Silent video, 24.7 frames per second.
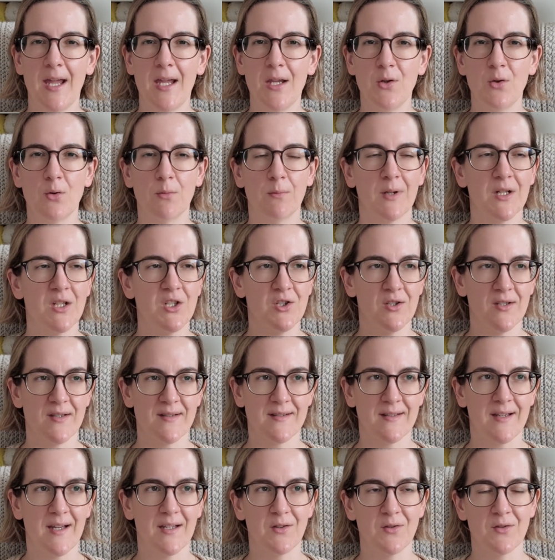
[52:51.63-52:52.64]
You might
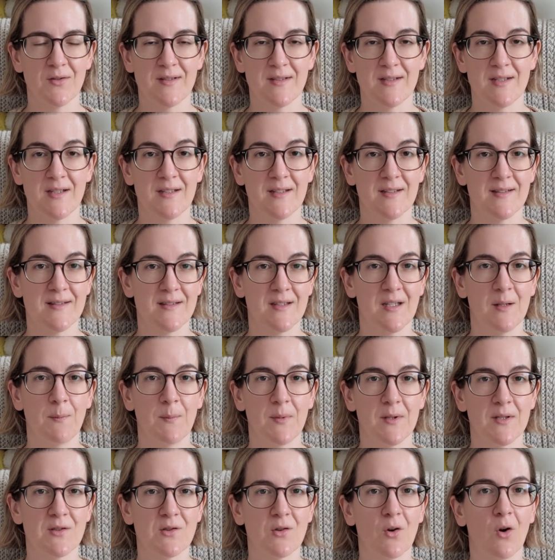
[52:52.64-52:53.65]
just get to see the
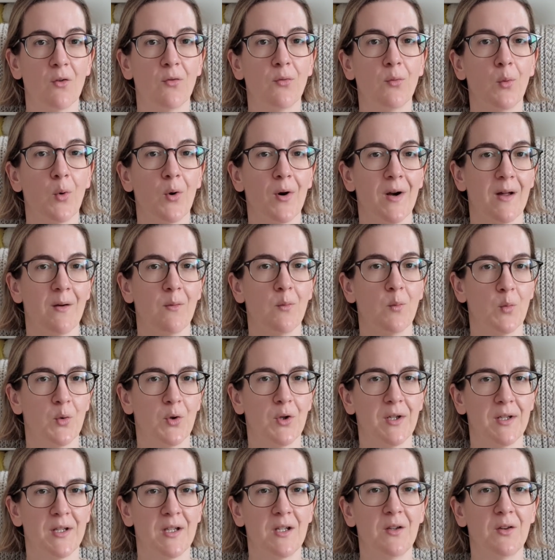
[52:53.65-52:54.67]
snippets of what I'm
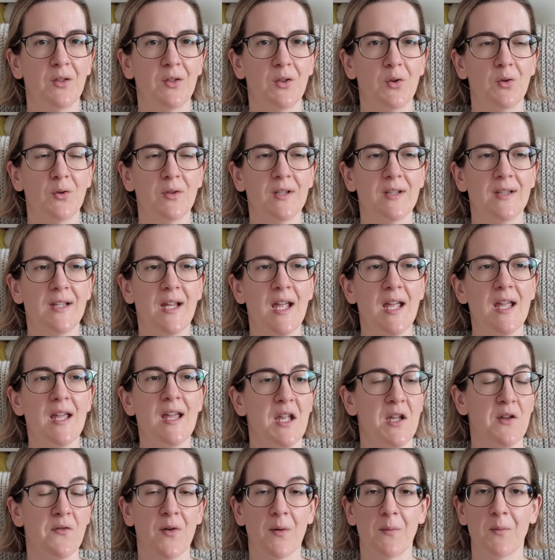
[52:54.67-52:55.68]
working through the day
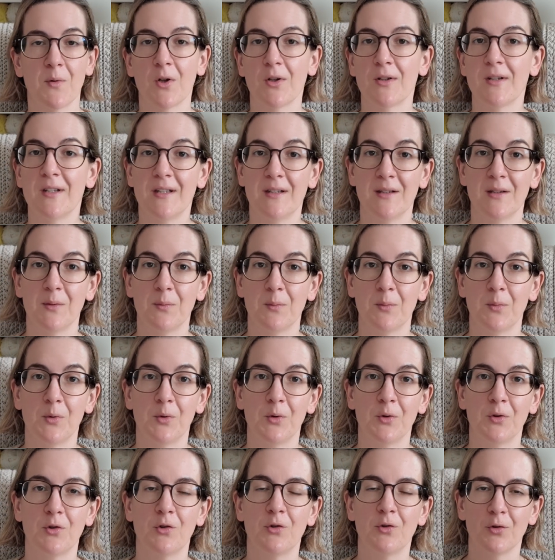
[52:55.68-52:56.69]
if I'm not in the
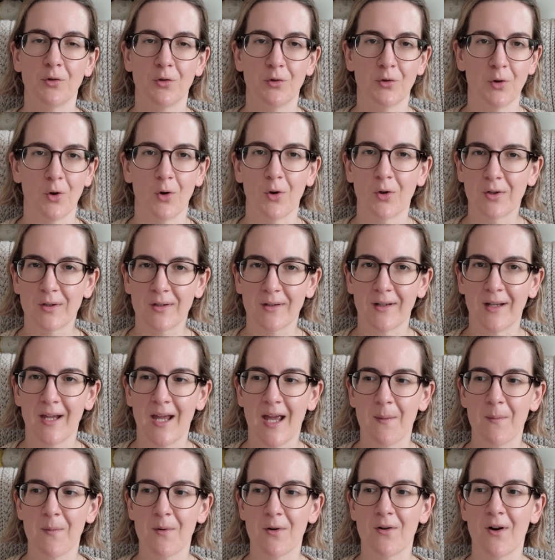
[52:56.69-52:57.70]
mood to talk to
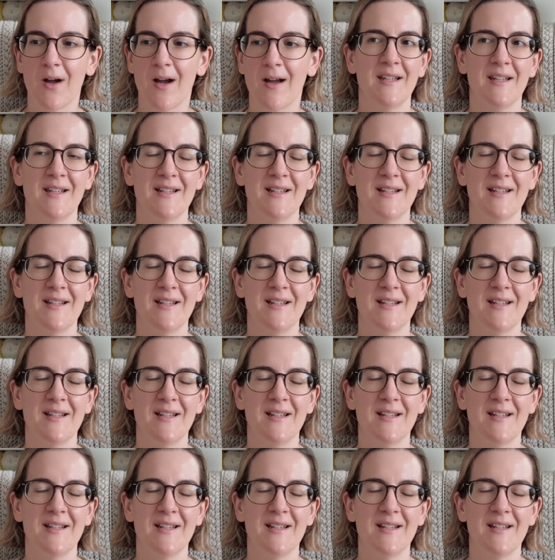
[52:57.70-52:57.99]
camera.